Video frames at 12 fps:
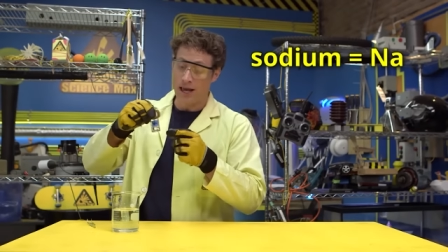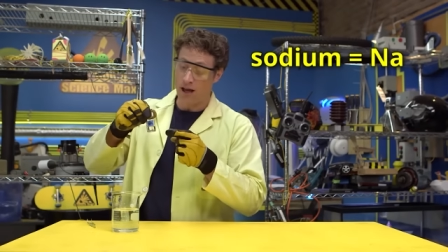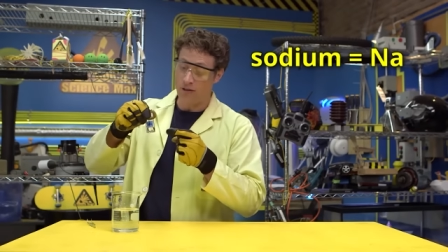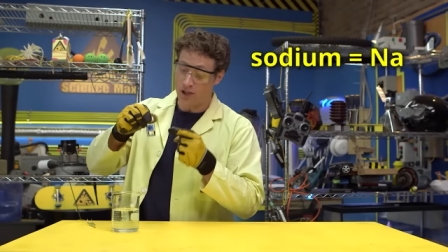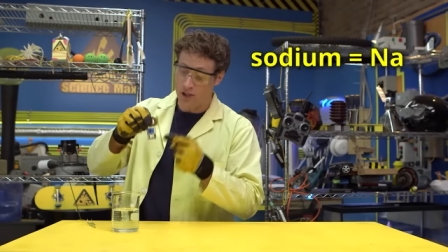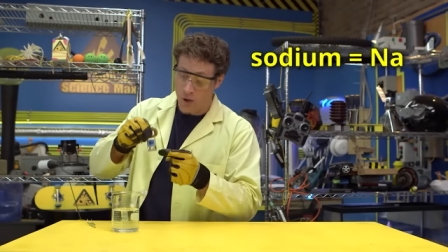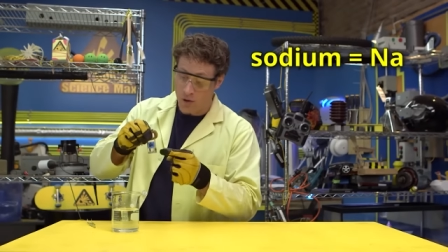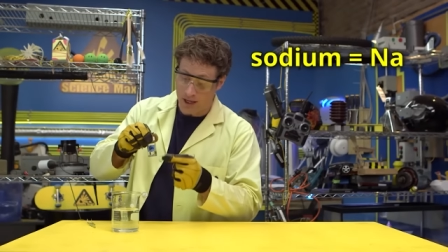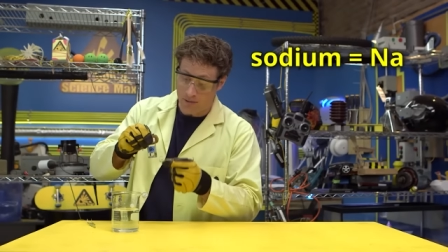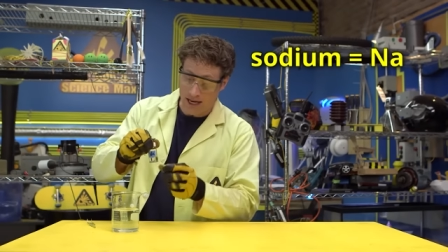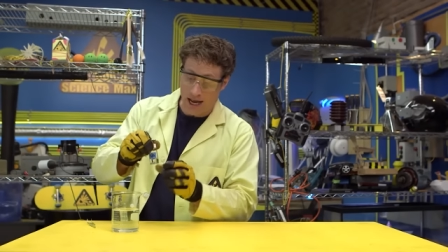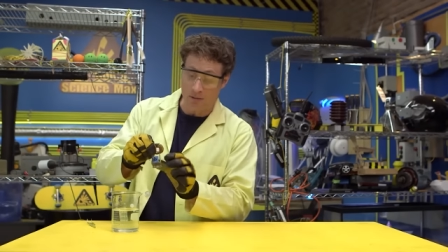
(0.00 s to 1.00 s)
Now, the
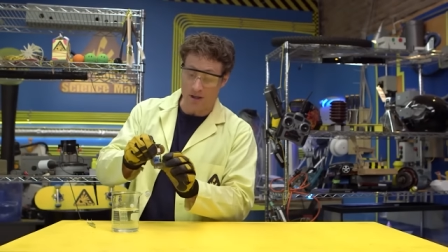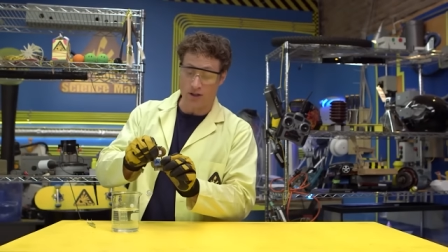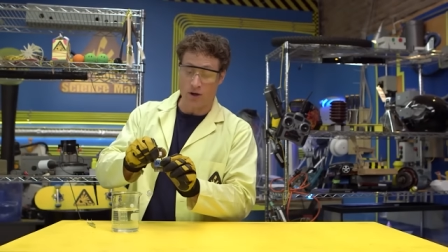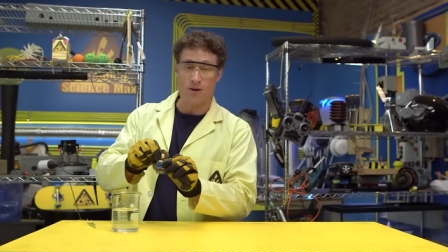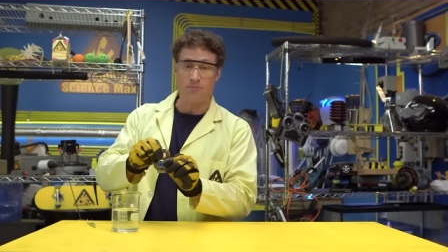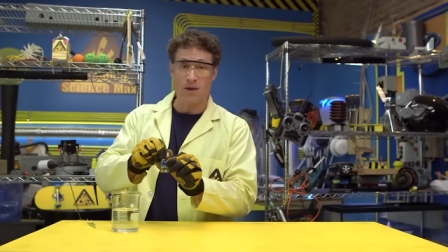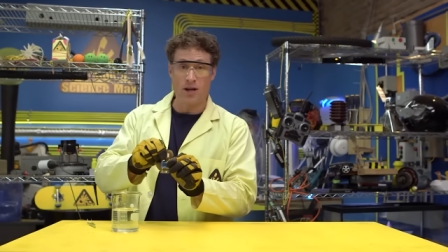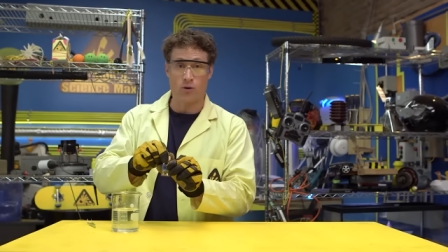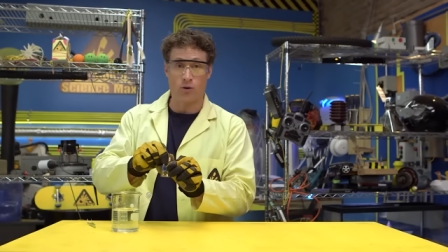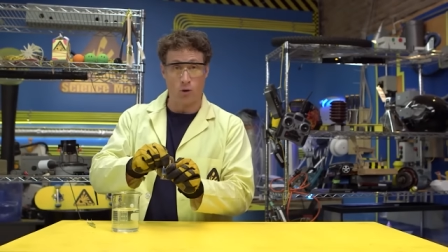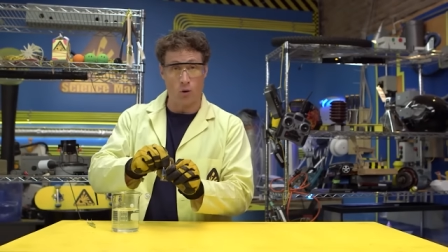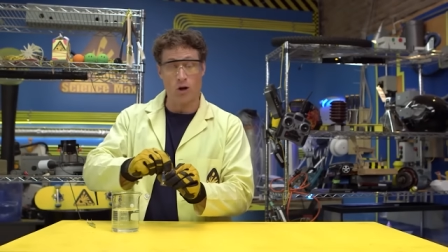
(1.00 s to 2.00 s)
sodium tablets are in
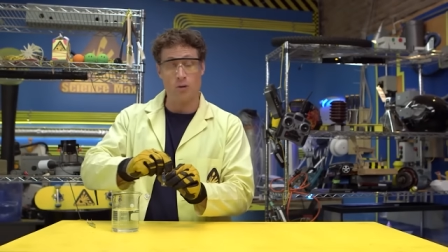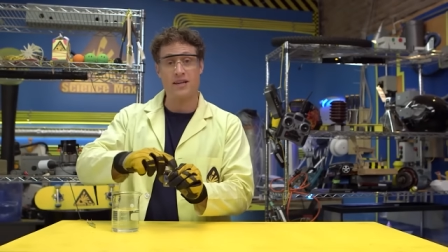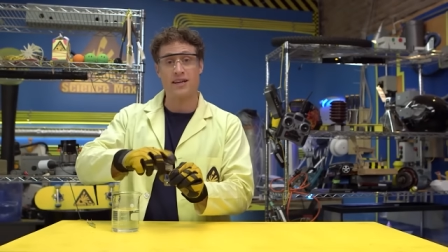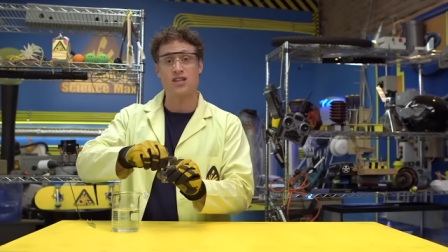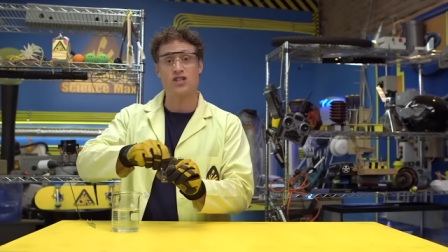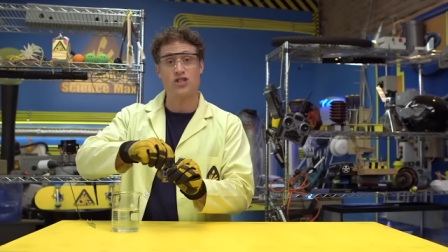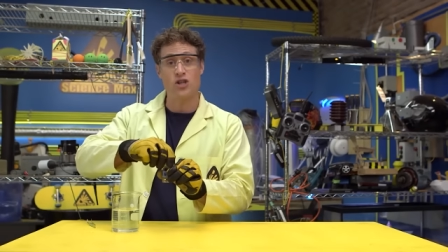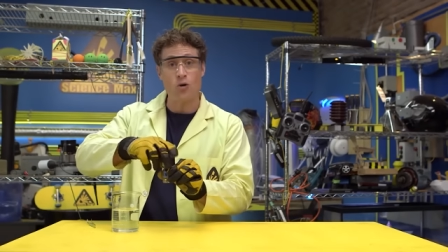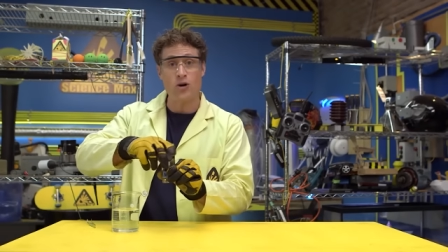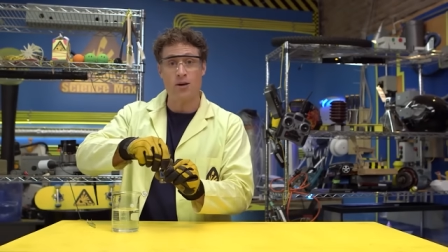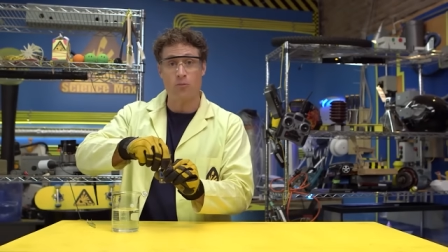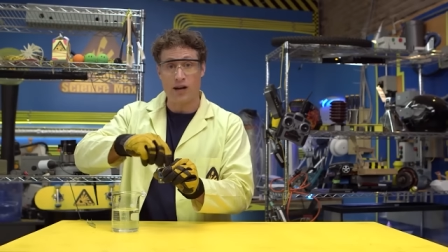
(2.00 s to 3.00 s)
mineral oil because
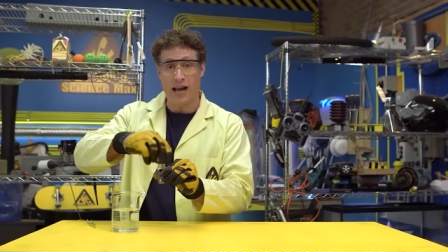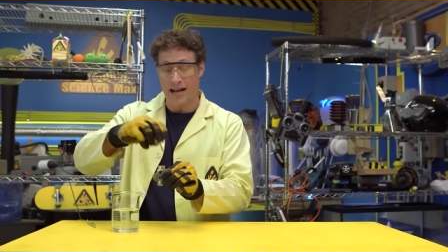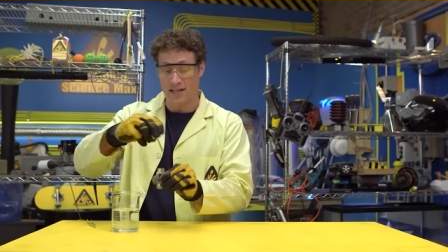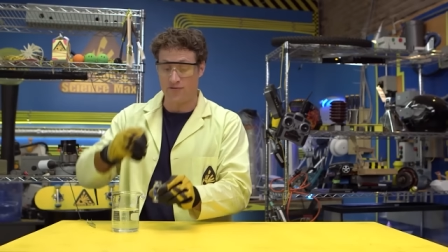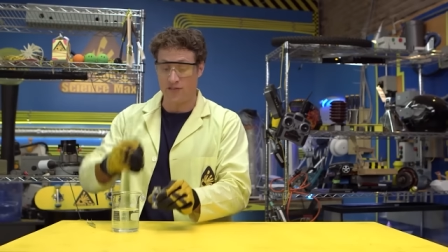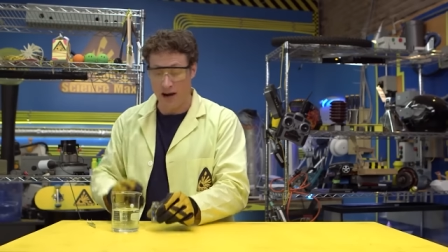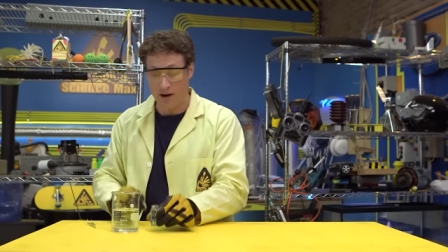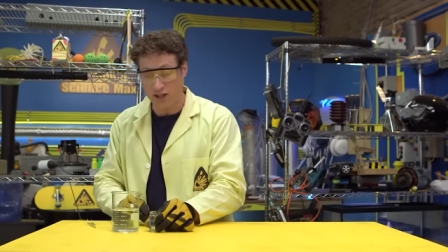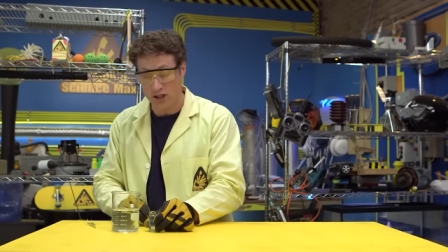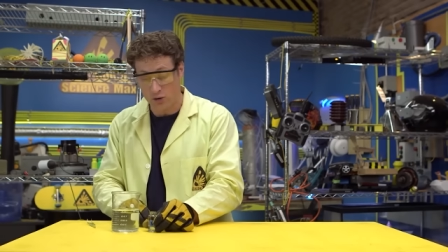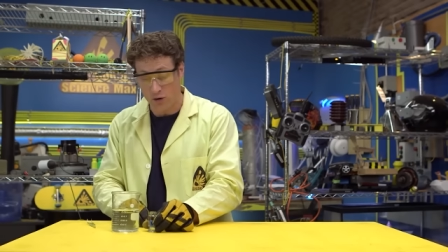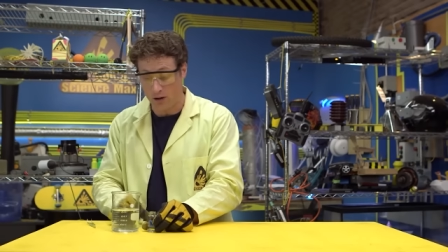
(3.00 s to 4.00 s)
sodium reacts very
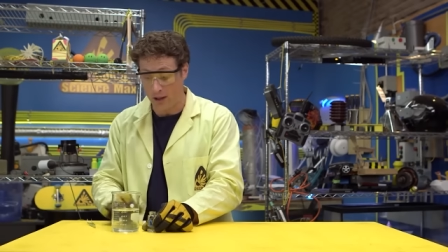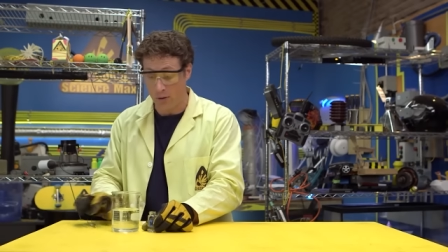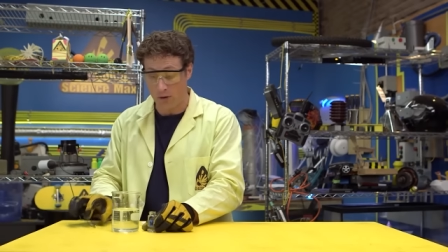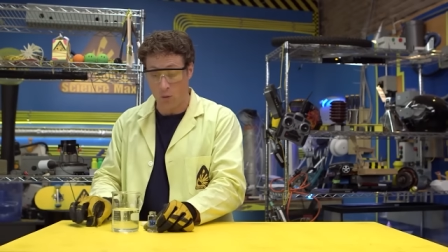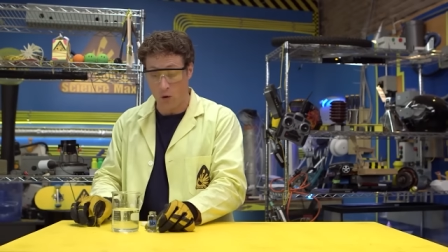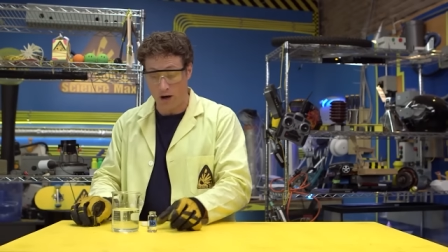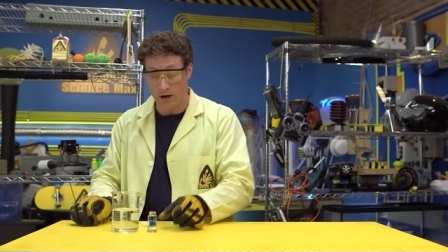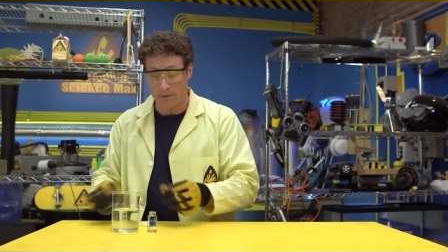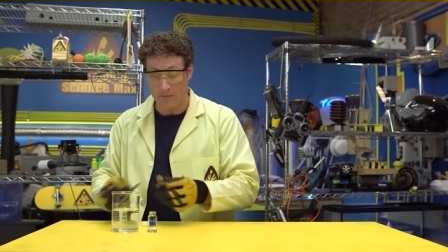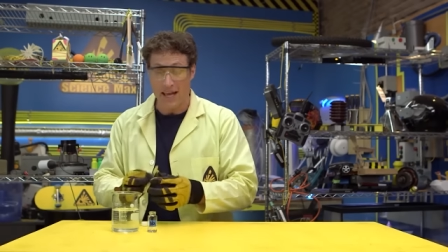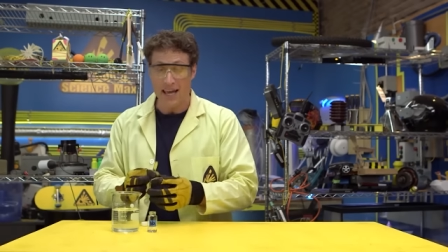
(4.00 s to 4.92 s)
strongly with water,